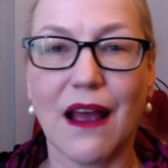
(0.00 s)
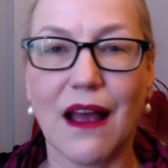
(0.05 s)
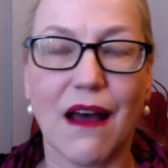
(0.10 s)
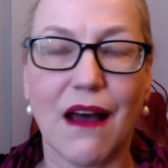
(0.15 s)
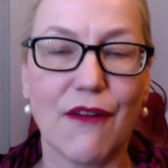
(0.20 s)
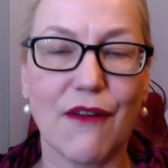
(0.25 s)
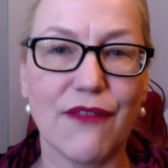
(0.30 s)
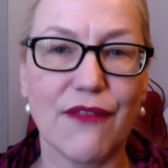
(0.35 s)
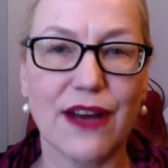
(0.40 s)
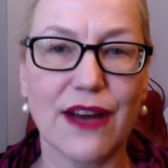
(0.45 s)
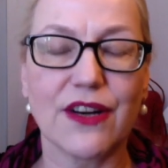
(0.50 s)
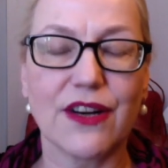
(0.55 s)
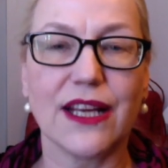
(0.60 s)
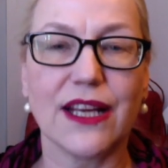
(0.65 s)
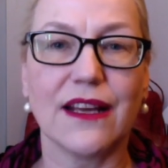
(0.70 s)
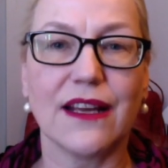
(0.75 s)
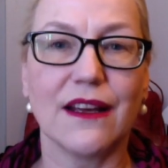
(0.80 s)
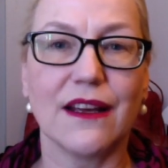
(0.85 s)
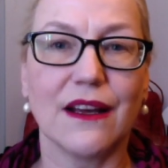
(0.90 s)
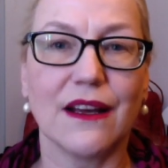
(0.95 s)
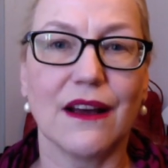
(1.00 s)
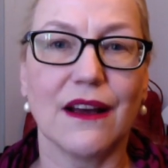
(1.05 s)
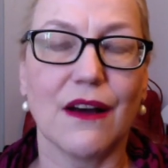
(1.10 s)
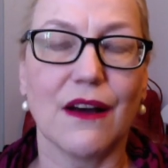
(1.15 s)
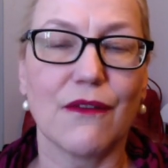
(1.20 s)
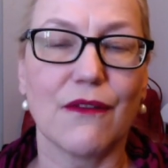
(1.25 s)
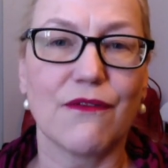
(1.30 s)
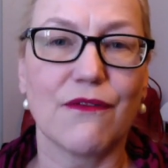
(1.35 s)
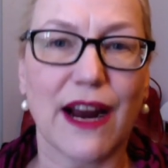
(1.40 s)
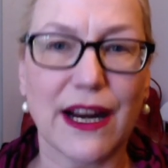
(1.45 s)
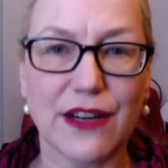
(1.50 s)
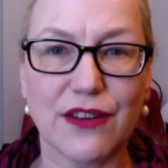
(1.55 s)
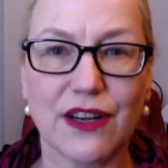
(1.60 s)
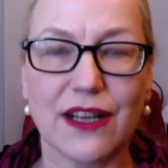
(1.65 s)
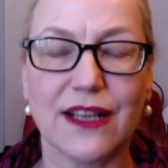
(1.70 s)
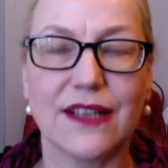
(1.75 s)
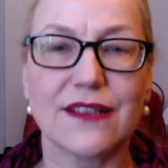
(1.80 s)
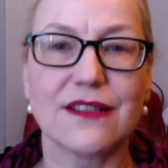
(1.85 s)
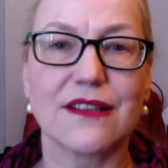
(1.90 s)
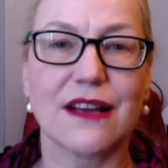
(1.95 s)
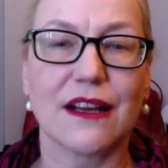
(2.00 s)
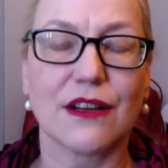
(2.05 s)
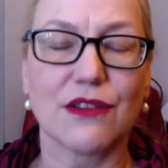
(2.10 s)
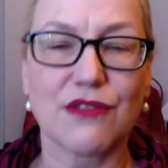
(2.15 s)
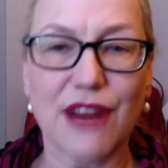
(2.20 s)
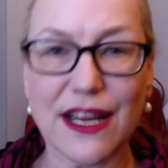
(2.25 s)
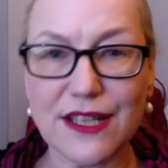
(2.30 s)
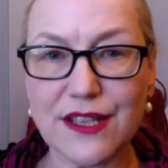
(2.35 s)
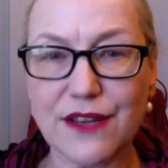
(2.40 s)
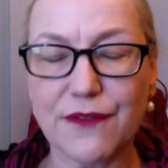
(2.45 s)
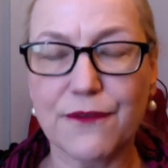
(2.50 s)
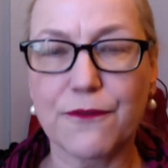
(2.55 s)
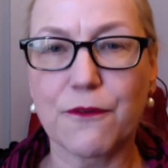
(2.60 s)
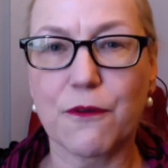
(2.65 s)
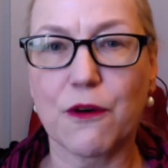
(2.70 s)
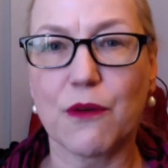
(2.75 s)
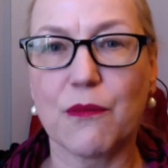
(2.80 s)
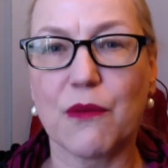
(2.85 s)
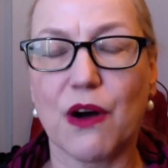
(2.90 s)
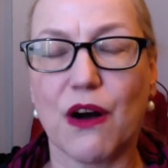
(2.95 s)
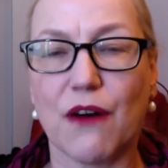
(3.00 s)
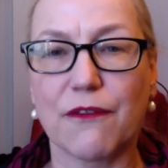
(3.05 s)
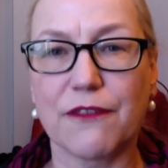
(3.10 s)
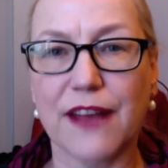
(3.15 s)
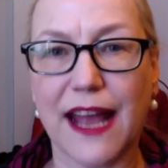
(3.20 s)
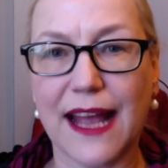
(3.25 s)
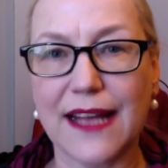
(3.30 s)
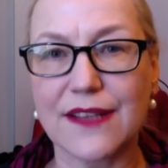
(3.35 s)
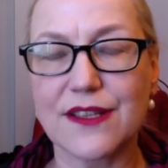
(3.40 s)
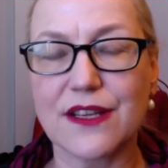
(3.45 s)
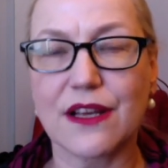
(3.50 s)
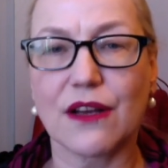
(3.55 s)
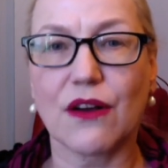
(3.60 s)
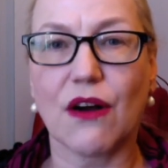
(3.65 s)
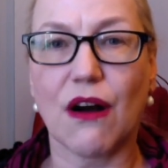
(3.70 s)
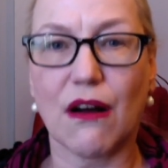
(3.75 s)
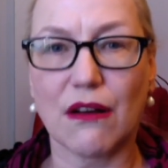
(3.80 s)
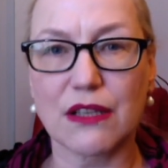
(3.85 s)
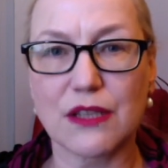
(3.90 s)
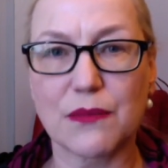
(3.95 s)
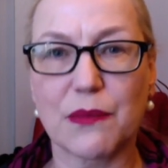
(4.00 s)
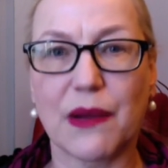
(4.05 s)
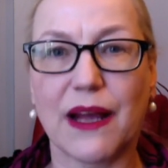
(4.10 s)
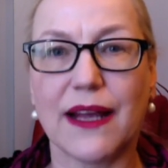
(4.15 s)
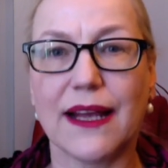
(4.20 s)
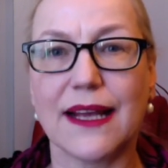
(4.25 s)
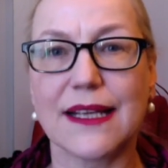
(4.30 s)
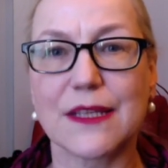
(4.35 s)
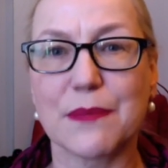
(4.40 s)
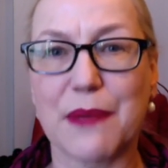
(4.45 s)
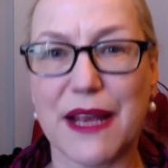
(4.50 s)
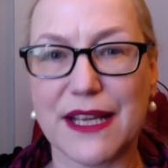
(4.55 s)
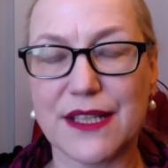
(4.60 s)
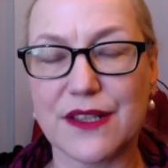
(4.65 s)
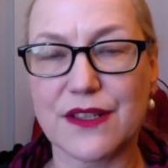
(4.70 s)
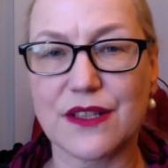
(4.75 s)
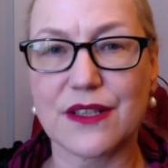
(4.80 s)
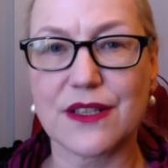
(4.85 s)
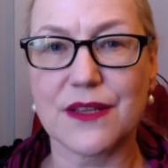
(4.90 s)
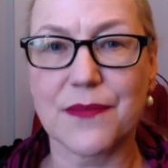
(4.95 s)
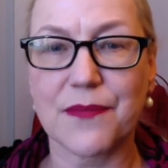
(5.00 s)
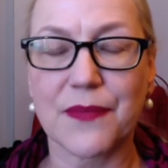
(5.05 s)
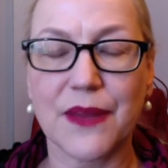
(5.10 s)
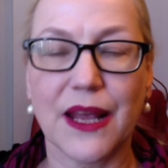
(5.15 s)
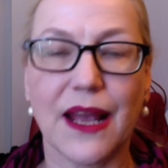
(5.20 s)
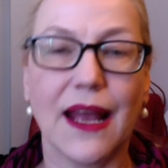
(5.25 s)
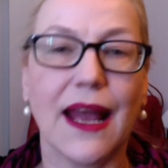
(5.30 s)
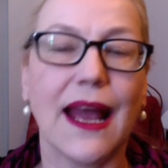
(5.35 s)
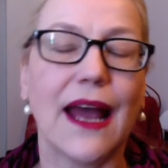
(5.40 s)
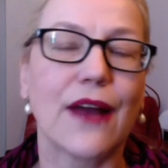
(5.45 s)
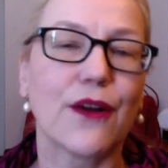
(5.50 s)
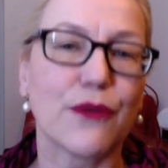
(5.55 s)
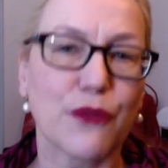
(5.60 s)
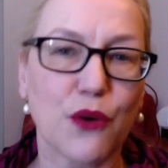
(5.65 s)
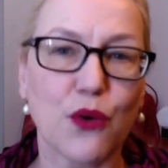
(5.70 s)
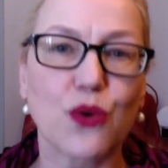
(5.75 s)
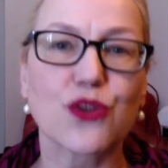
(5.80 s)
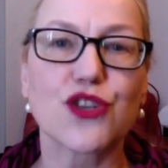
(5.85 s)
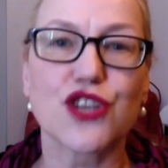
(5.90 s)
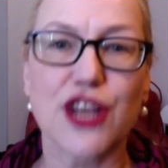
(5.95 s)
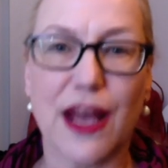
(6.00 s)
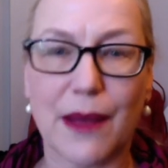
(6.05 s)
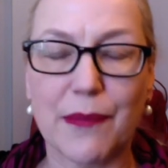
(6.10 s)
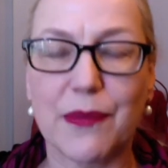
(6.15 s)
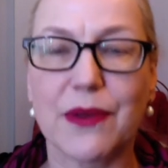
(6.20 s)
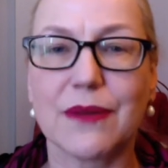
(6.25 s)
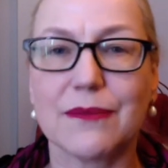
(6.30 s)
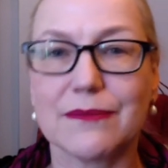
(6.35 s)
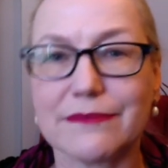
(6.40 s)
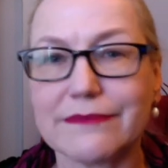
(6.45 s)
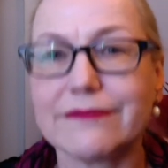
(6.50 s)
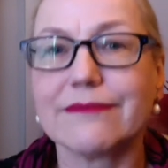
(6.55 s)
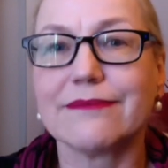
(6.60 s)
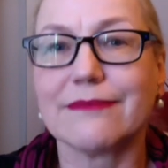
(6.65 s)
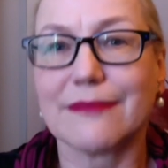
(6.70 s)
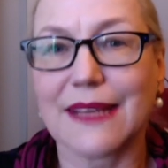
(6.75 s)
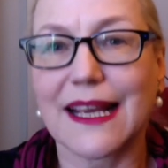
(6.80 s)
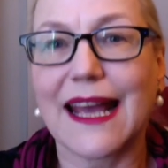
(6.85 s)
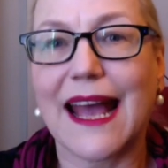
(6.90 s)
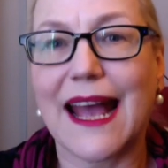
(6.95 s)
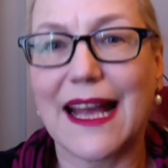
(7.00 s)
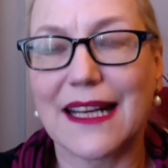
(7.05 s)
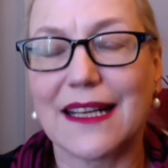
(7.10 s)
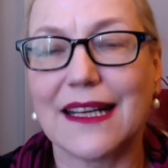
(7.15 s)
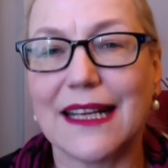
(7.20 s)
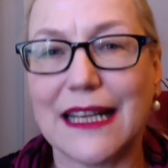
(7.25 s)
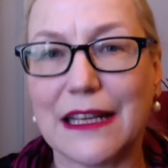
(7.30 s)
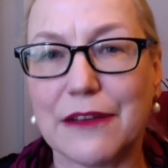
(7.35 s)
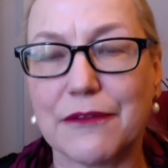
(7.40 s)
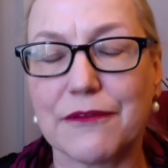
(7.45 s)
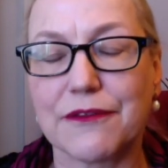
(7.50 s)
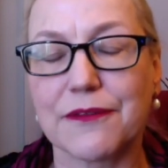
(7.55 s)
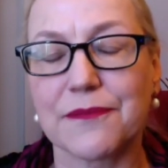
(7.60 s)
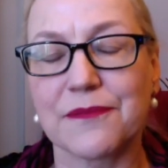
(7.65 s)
a very virulent, aggressive form of cancer caused by asbestos. And of course, Shep can't leave.